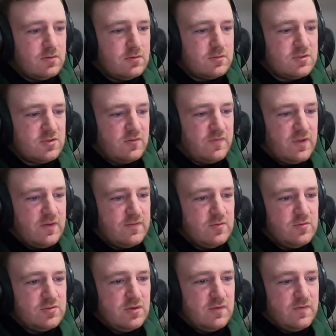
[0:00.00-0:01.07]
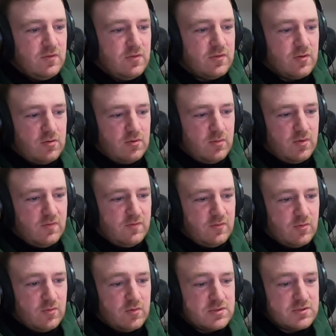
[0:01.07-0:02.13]
So if you throw the ball
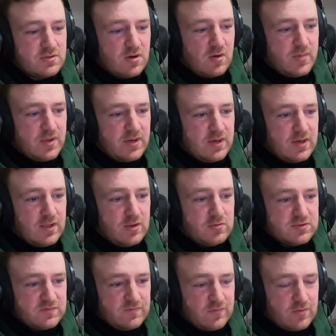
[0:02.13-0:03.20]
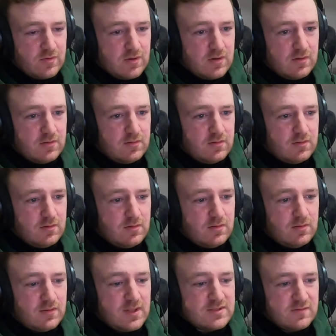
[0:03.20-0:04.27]
forward or drop it and it goes forward,
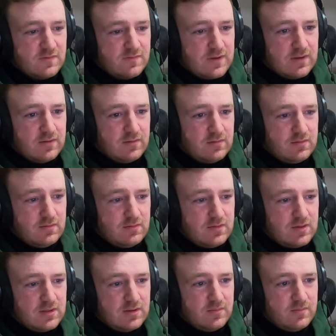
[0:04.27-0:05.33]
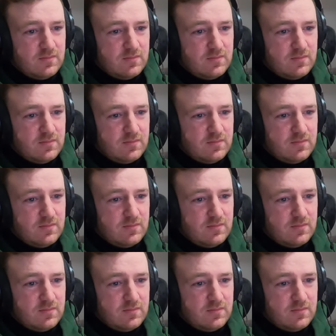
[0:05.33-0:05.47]
that's a foul, and